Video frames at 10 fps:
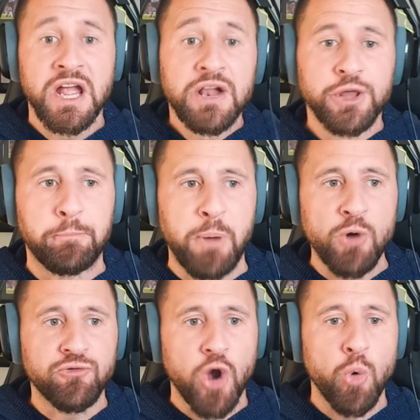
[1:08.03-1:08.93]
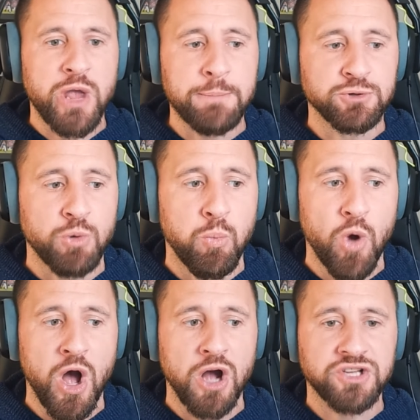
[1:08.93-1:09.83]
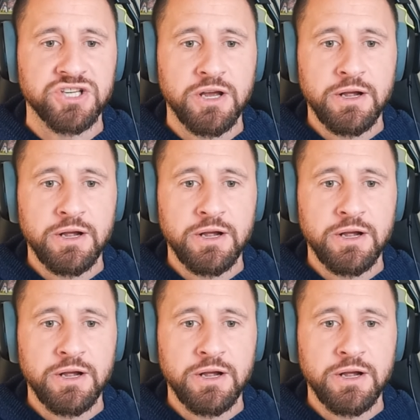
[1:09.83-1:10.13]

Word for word: that both goalkeepers were worked,